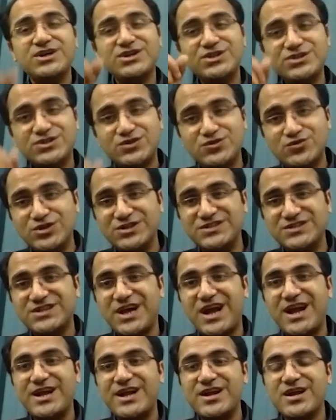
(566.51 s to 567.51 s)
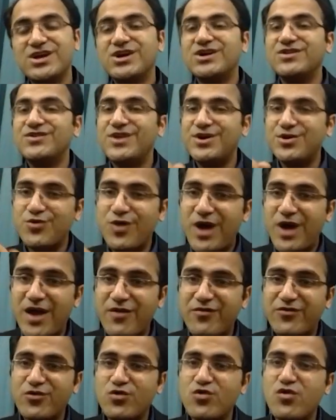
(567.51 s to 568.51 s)
is to decide that you
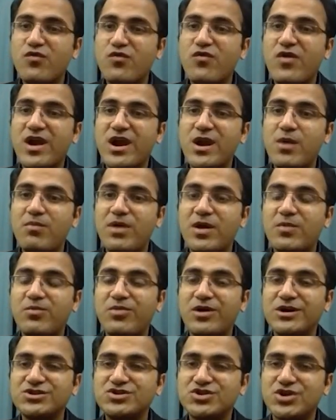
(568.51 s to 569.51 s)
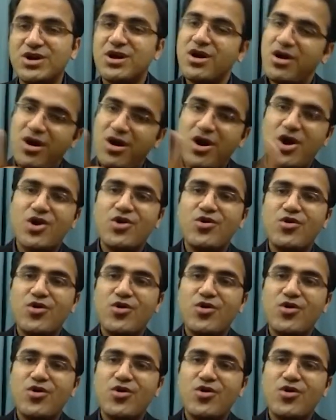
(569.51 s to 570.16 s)
have to go for lumbar puncture or